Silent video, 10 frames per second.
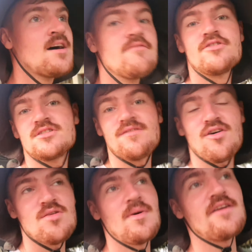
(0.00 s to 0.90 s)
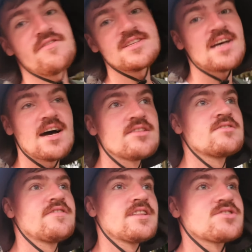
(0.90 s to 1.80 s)
first of all my visa
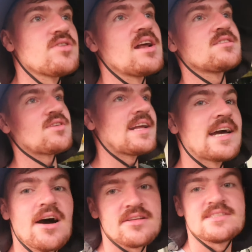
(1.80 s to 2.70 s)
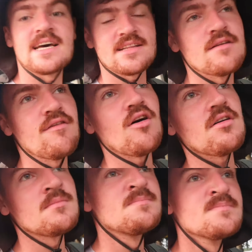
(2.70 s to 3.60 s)
in venezuela is running out at second of all